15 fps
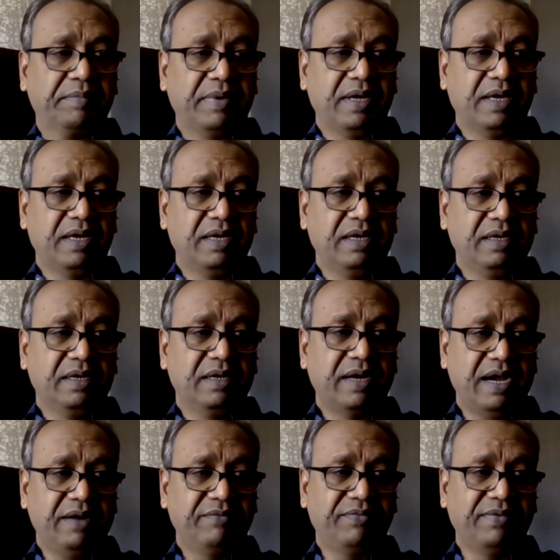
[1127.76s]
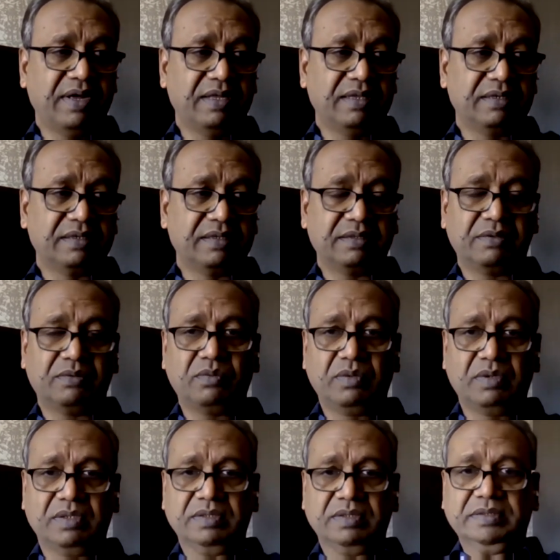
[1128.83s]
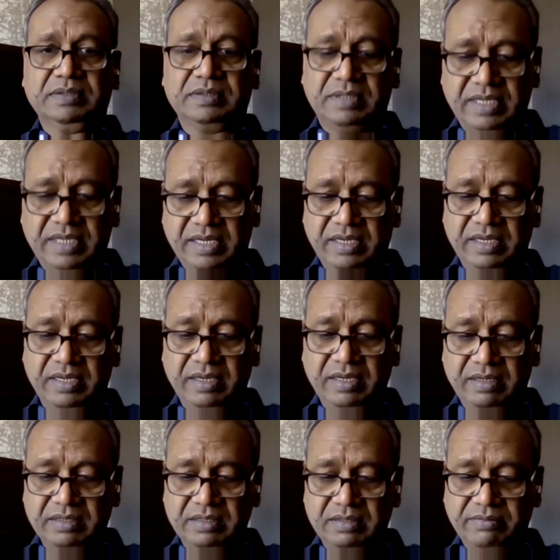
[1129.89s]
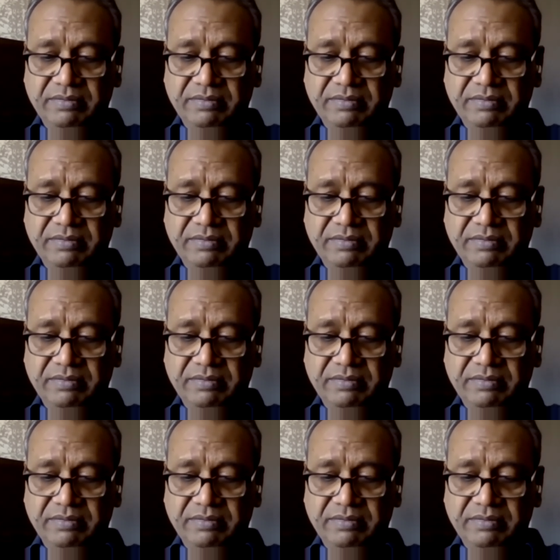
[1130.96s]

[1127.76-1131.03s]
My grandfather was a